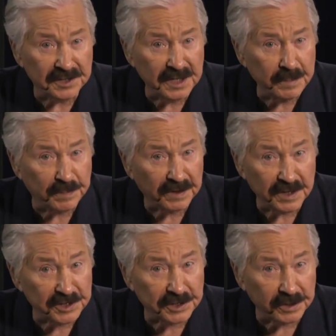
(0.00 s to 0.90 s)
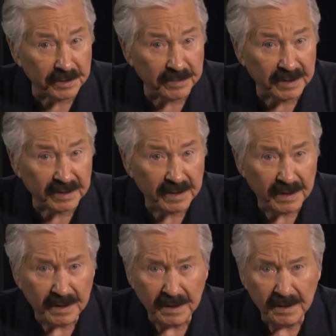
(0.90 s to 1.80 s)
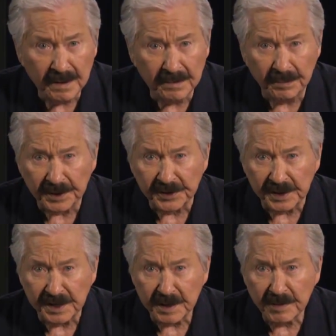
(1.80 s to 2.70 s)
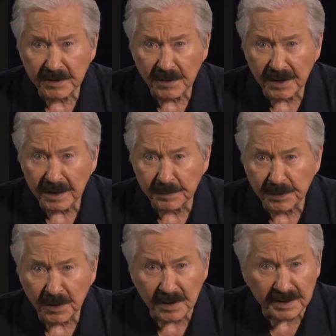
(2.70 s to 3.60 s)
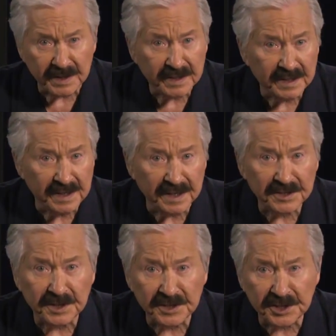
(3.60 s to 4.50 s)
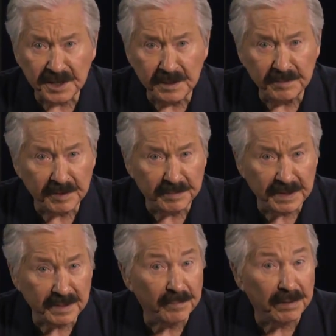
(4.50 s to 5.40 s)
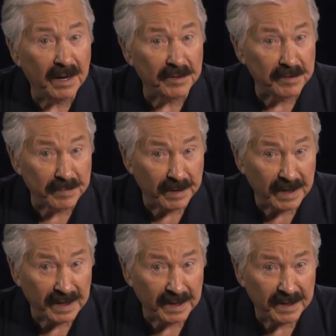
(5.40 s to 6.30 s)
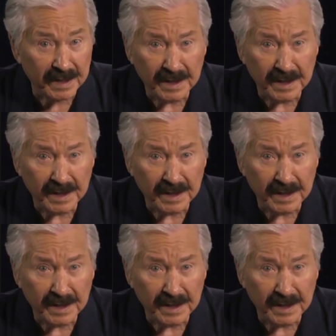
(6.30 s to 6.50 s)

deeply disturbing, but the Democrat Party doesn't seem to be bothered by it.